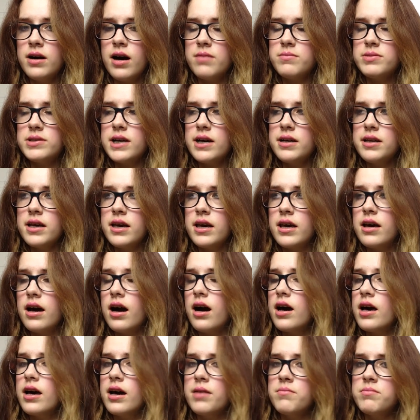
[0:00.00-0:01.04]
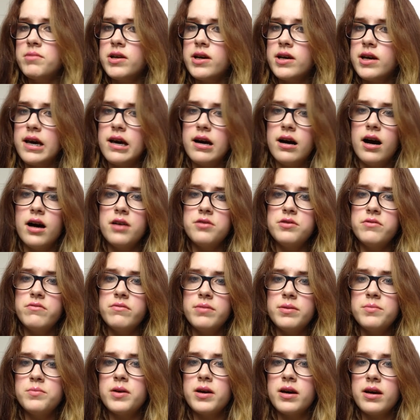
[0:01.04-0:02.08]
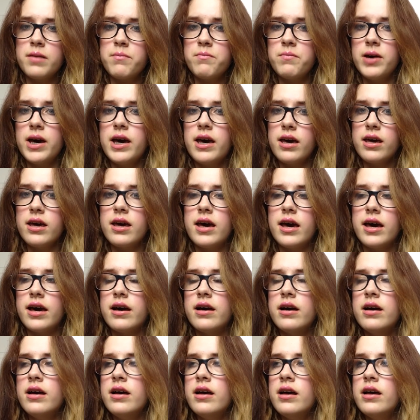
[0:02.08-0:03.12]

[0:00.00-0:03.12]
I'm standing here. I am here. I do remember being here.